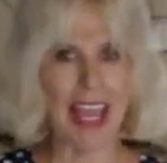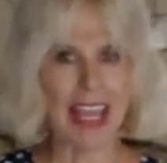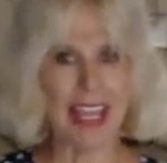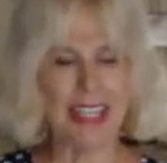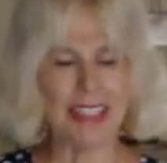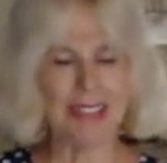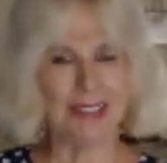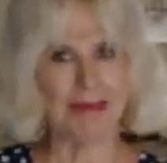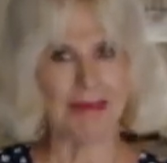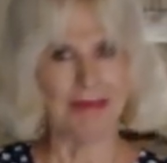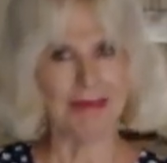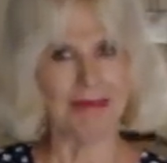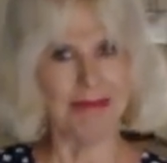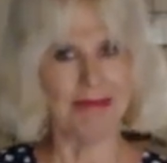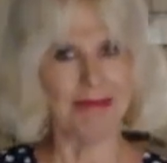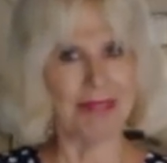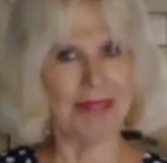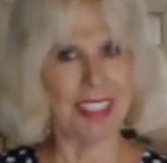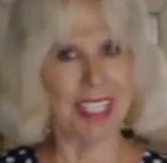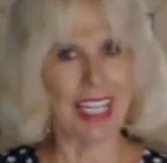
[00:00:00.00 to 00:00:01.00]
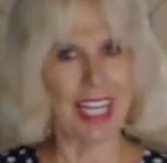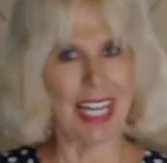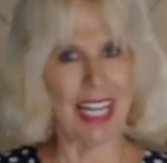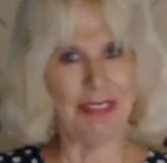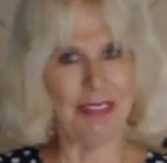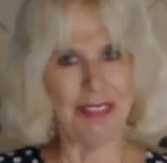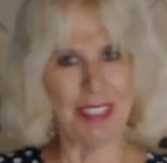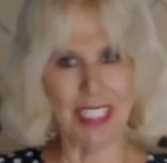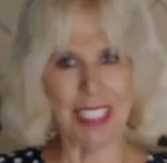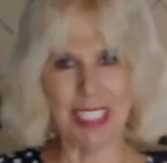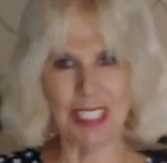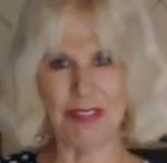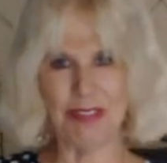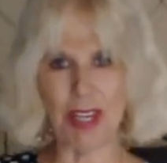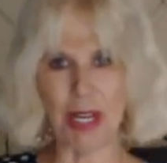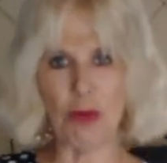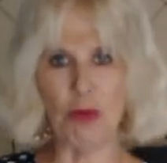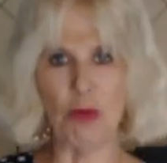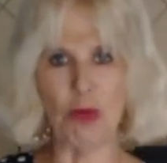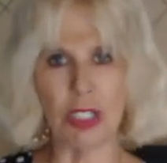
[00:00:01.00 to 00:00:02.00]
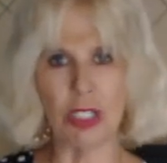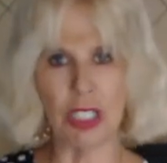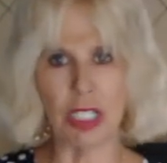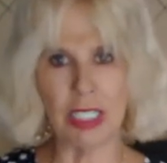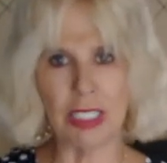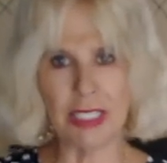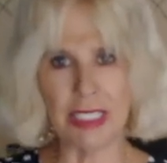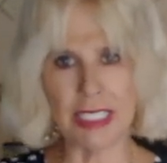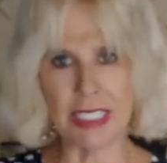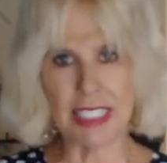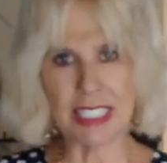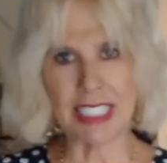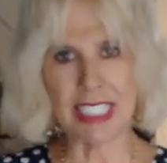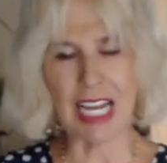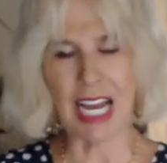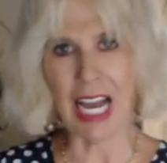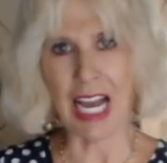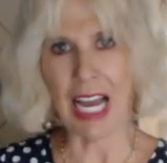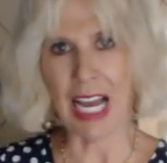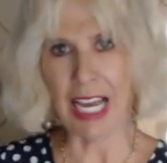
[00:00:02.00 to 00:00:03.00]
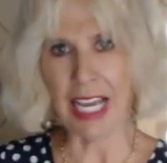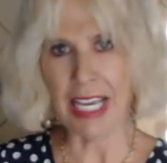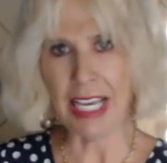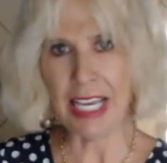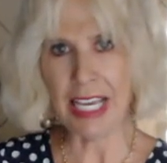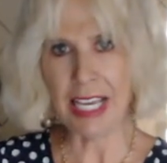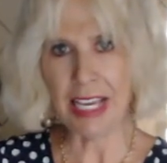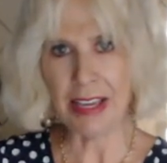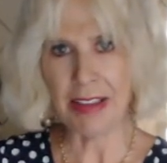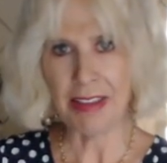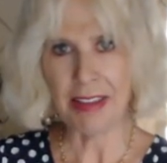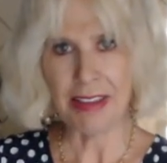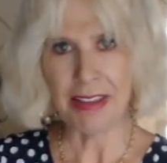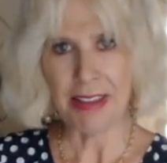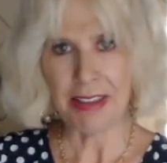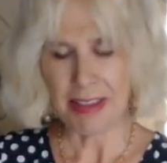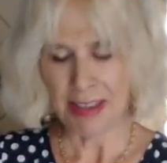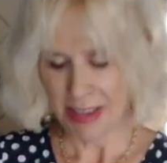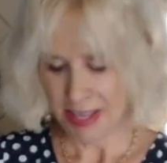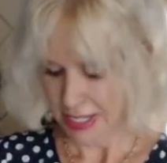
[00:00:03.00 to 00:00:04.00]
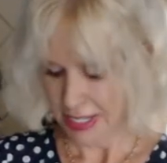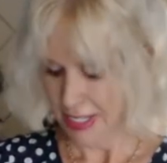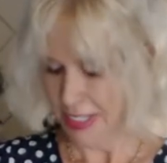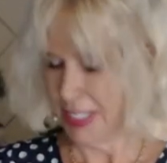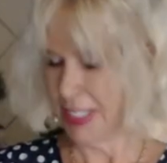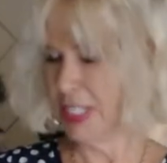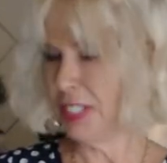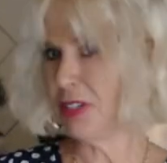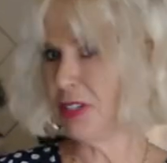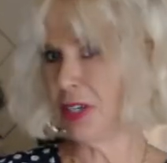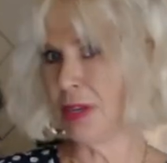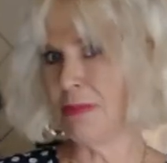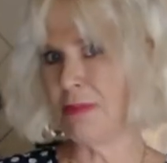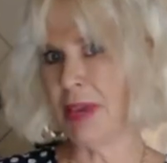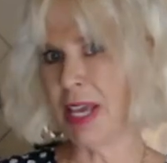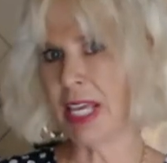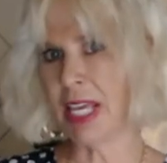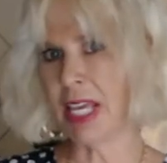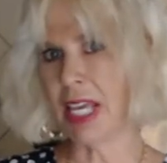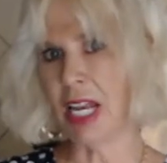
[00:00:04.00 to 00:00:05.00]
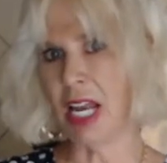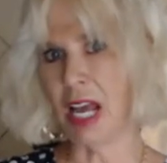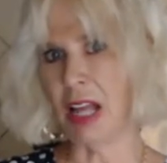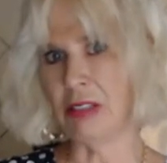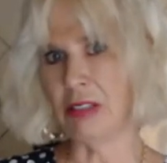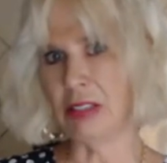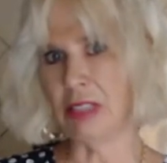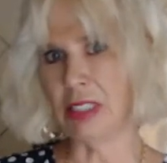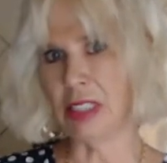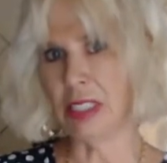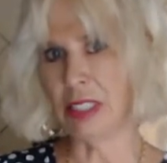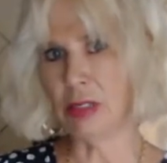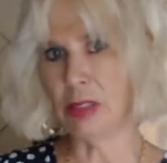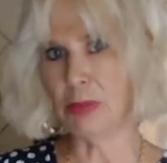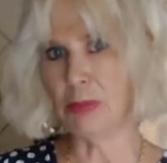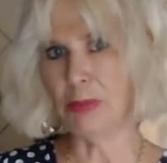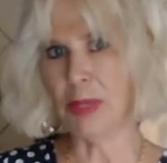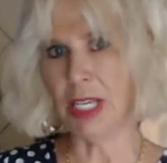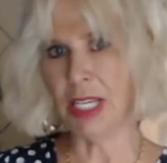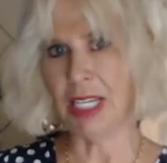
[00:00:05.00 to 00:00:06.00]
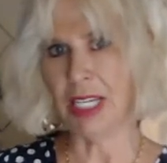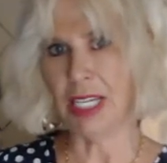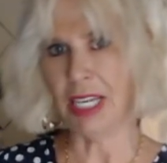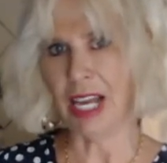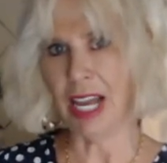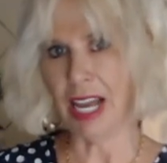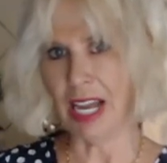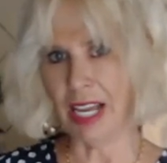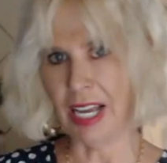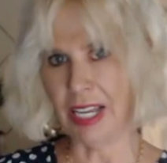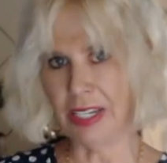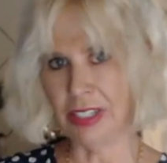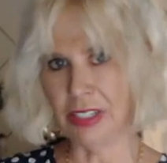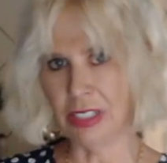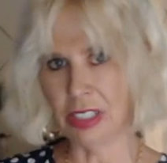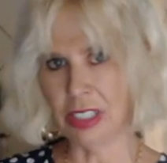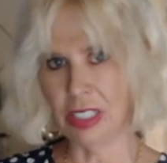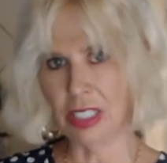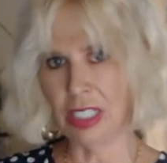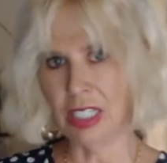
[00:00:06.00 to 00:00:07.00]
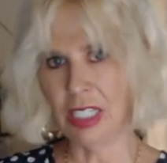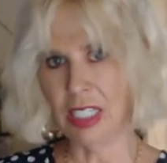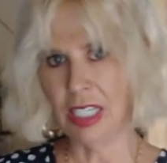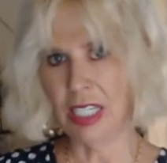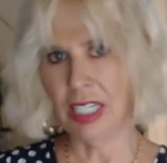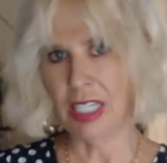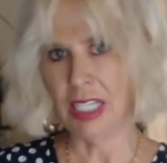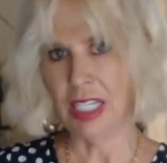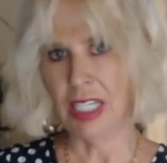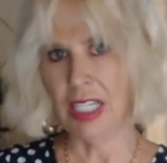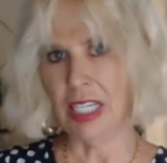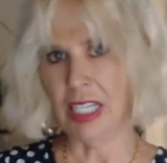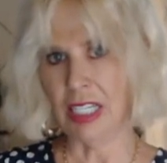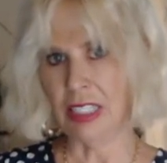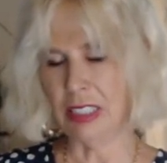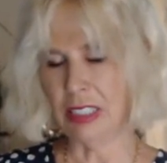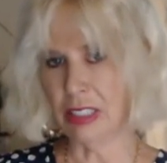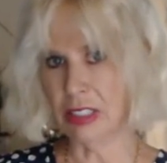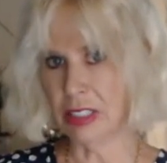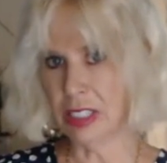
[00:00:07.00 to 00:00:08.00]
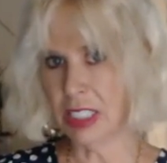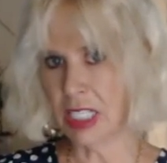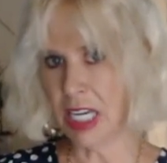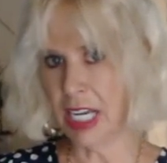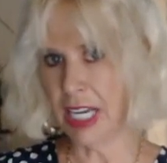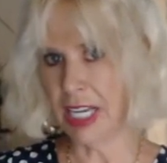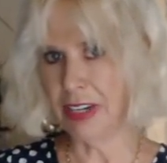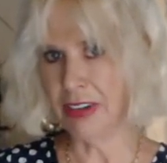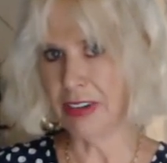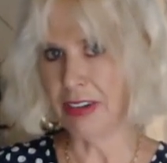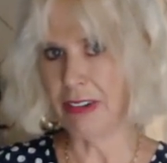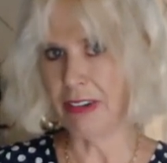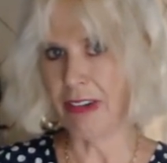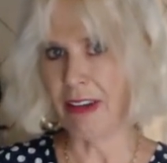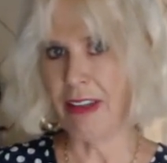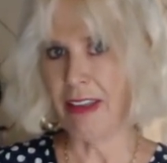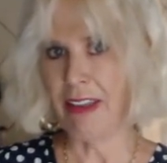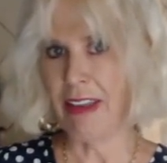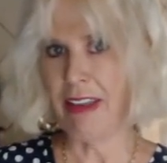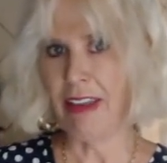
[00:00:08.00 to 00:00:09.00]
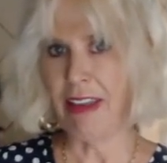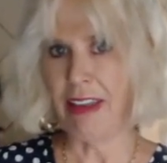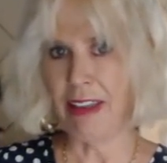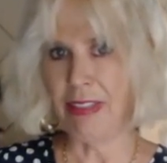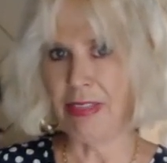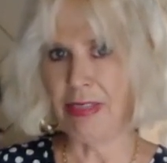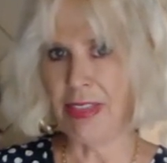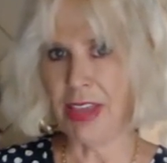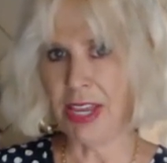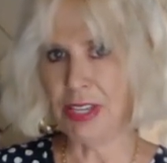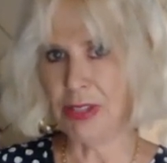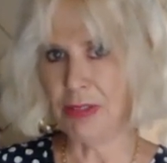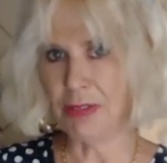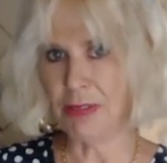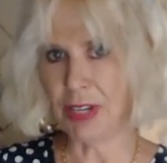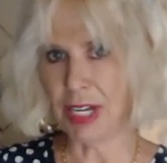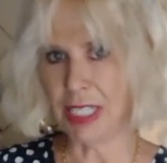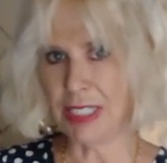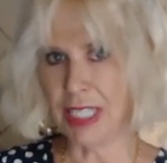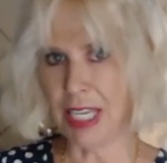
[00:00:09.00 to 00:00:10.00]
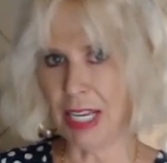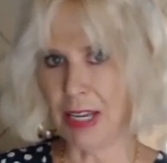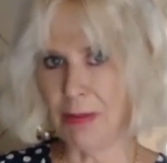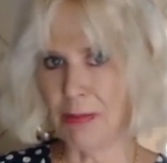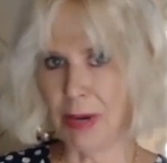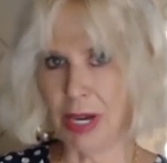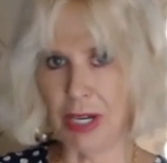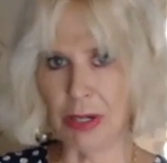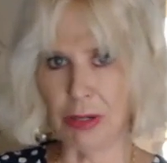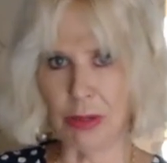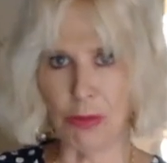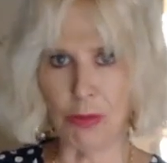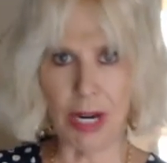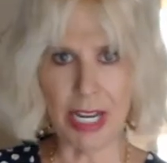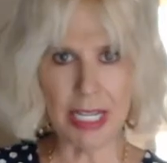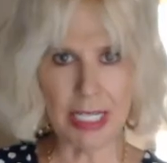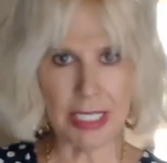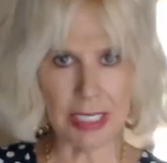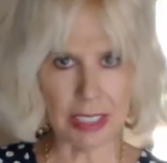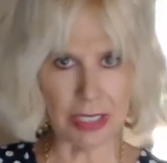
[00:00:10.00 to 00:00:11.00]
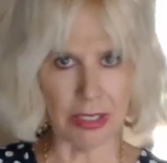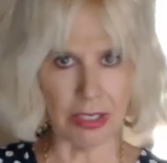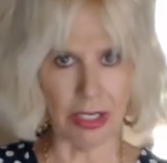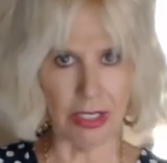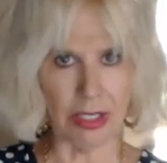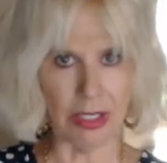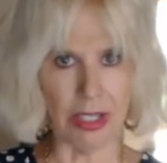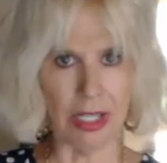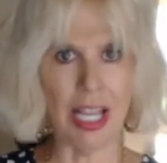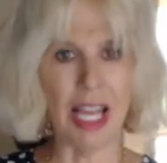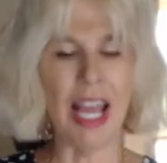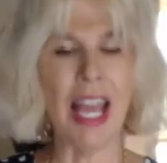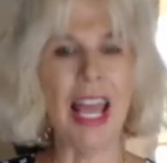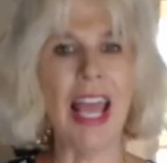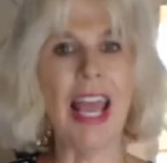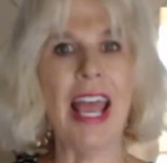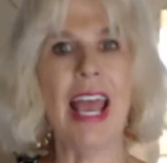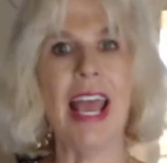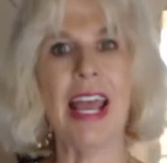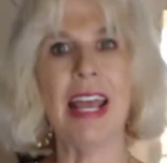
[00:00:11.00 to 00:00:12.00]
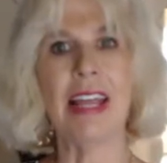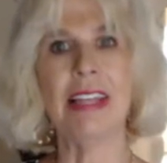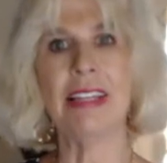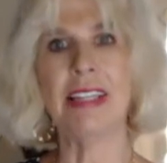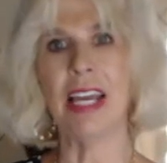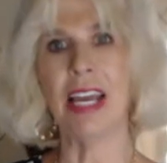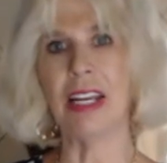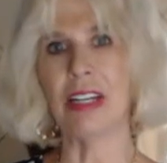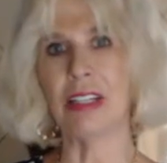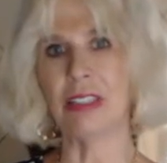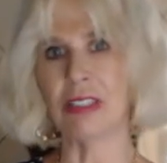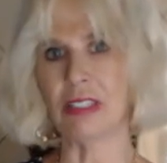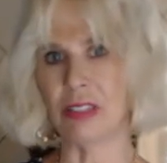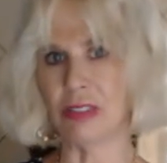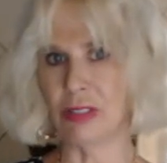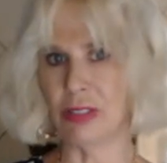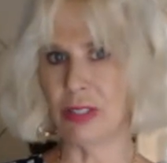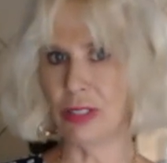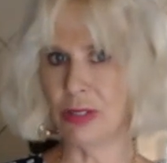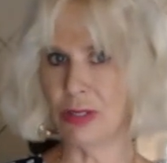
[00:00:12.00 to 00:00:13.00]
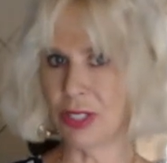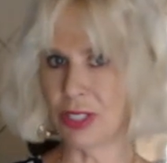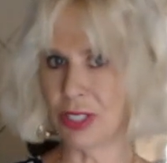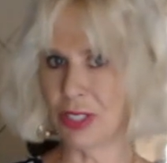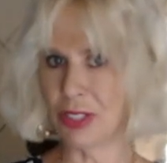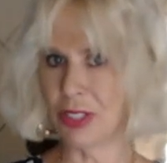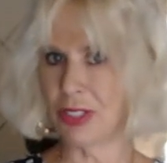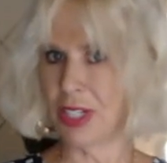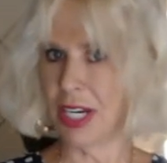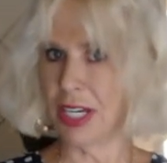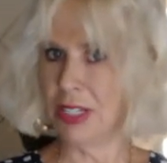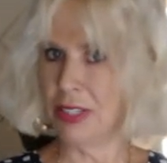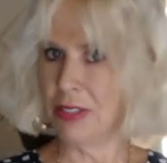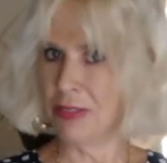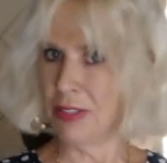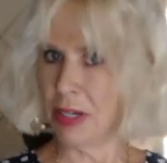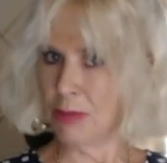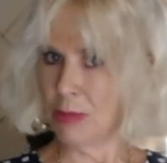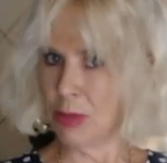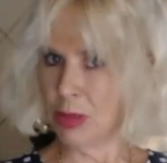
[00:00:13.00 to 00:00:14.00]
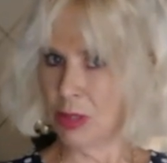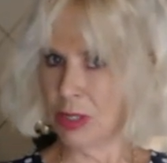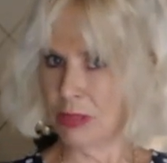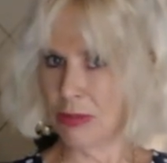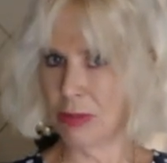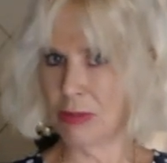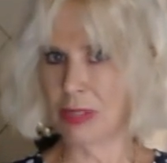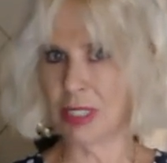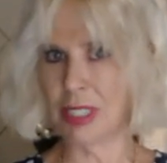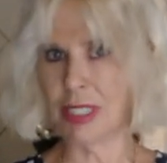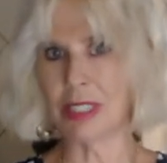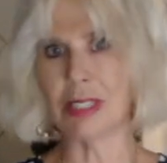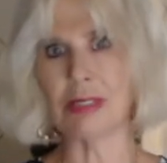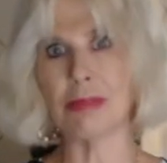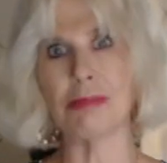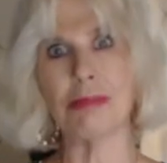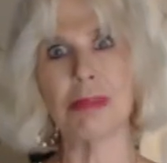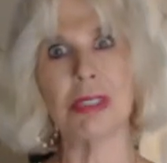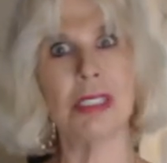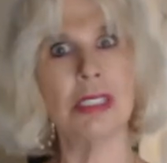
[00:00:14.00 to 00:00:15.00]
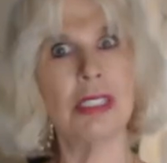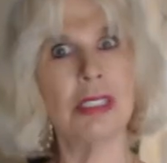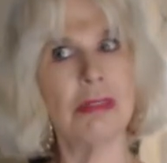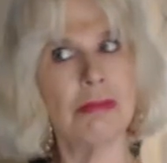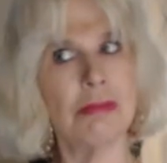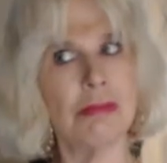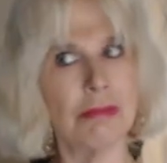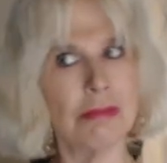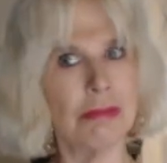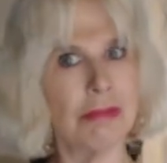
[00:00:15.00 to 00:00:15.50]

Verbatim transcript: And I feel like if I work on this tie, so you can make it a little bit higher, a little tighter, and then you've got the empire waist look, and then a little looser, and you've got more of a waist depending